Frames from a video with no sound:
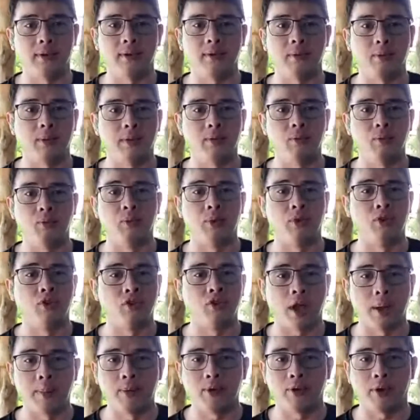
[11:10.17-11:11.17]
With
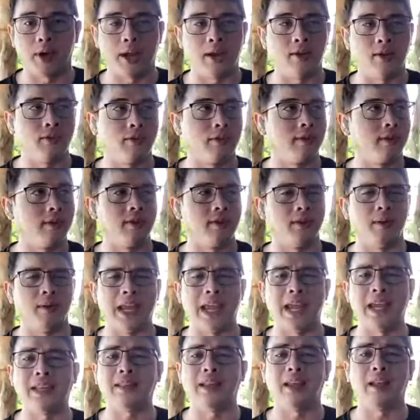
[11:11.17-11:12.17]
job creation, there are
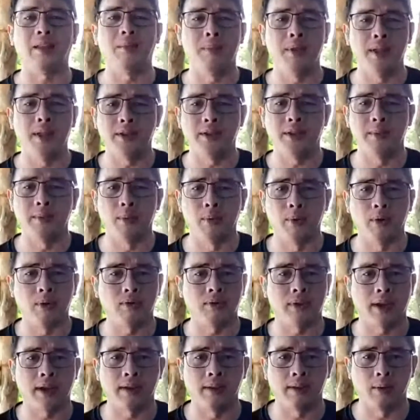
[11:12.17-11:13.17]
18 million
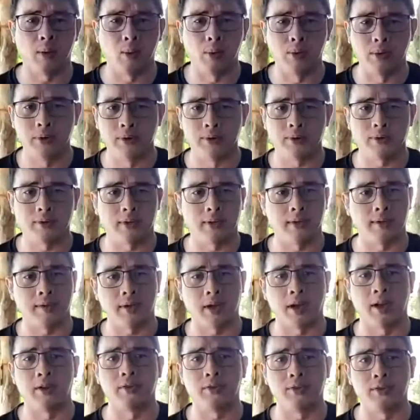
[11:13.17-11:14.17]
motorcycle owners in the
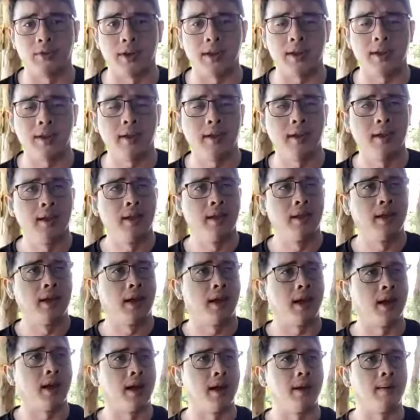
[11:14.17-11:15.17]
country.
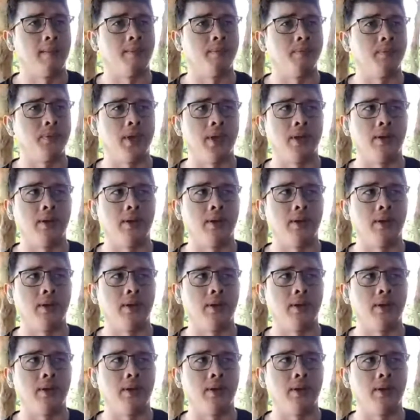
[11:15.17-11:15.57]
And